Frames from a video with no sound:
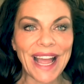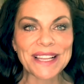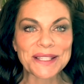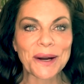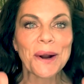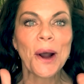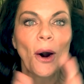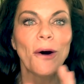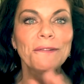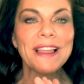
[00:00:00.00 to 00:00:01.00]
So
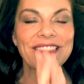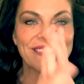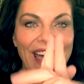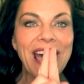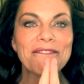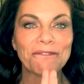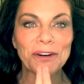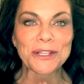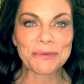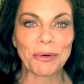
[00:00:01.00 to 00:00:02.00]
hopefully that
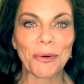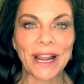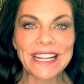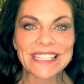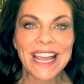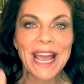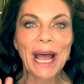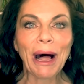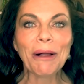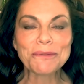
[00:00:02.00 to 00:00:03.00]
first point
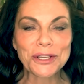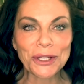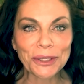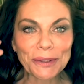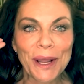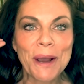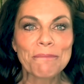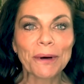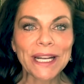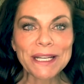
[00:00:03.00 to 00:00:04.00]
helps you
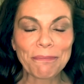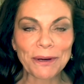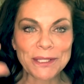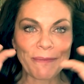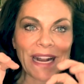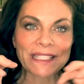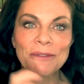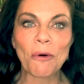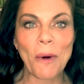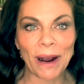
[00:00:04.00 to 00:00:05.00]
put into perspective
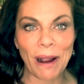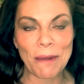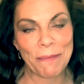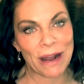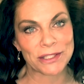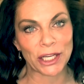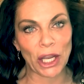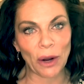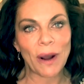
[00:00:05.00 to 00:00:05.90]
where I'm about to go.